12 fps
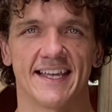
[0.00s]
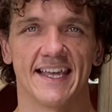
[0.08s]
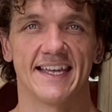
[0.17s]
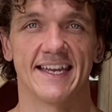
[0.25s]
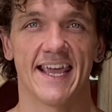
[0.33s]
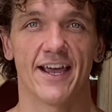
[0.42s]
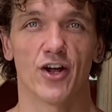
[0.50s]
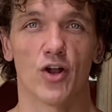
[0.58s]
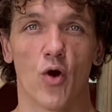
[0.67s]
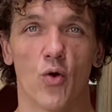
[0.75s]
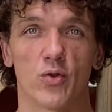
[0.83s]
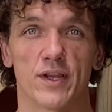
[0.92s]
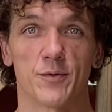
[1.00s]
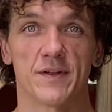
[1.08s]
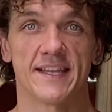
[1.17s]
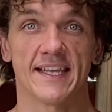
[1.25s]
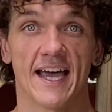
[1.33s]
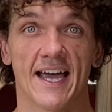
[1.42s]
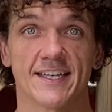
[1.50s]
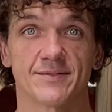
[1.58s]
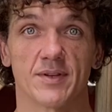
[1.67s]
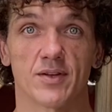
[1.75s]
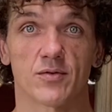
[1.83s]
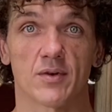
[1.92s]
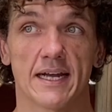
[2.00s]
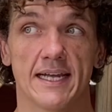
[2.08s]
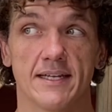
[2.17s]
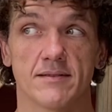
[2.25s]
Inhale, only with the eyes, we look right.